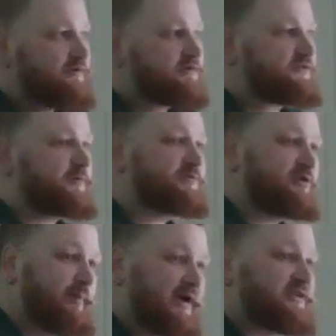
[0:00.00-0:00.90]

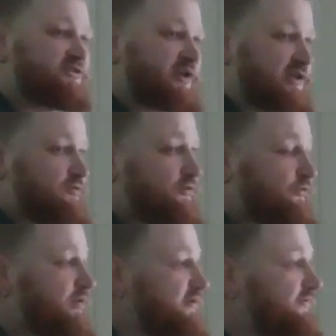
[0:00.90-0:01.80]
Scripture back in Joshua
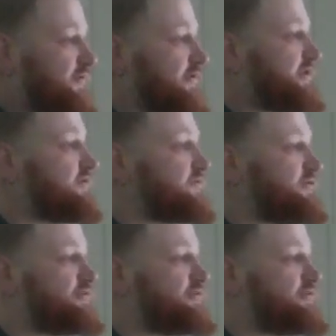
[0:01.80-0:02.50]
24 tells